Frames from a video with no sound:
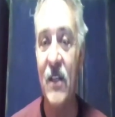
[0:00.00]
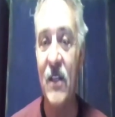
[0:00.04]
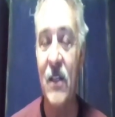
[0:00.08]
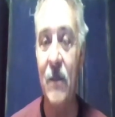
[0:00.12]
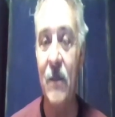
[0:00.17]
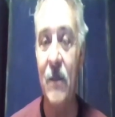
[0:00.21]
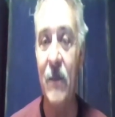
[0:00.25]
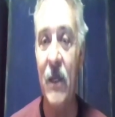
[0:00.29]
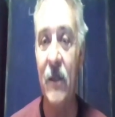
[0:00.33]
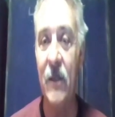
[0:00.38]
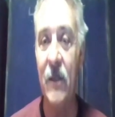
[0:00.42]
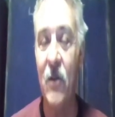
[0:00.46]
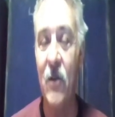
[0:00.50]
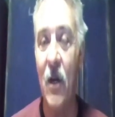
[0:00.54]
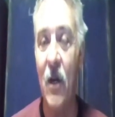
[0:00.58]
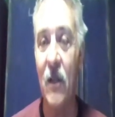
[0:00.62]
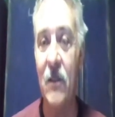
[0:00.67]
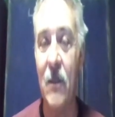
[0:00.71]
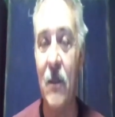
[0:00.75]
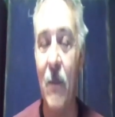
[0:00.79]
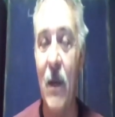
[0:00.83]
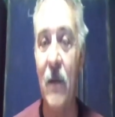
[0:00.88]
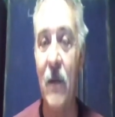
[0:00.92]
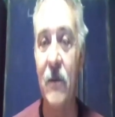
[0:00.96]
and talked
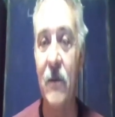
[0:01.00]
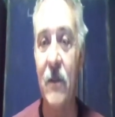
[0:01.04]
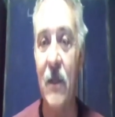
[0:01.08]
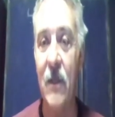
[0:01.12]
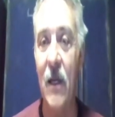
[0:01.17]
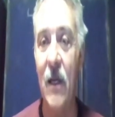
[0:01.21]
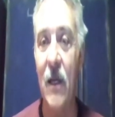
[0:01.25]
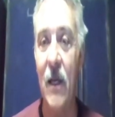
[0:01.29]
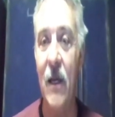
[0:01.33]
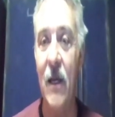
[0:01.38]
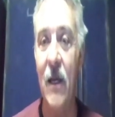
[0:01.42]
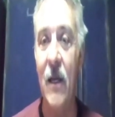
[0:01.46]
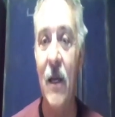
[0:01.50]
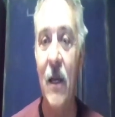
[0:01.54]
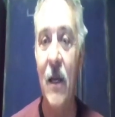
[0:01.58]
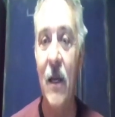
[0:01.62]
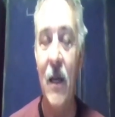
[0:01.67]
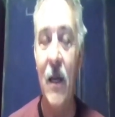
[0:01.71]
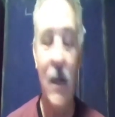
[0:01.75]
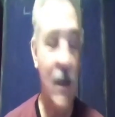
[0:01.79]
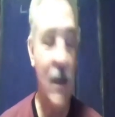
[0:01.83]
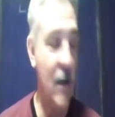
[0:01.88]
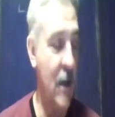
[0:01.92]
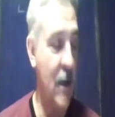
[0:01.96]
about
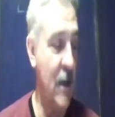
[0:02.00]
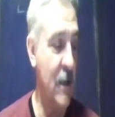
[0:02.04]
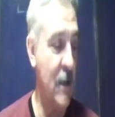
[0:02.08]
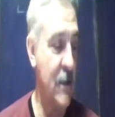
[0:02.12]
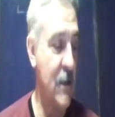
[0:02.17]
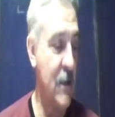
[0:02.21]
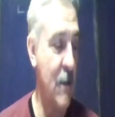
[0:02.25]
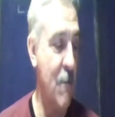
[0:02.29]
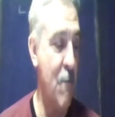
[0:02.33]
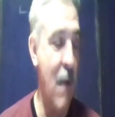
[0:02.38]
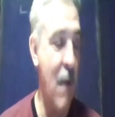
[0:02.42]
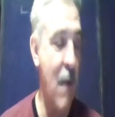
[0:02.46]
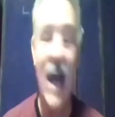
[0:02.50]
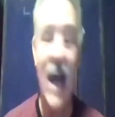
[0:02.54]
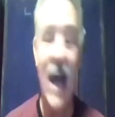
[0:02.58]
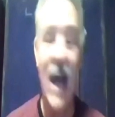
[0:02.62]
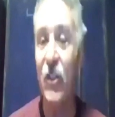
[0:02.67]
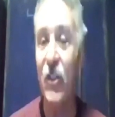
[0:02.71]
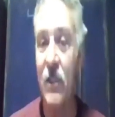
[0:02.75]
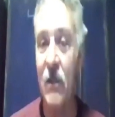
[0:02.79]
some bashing that was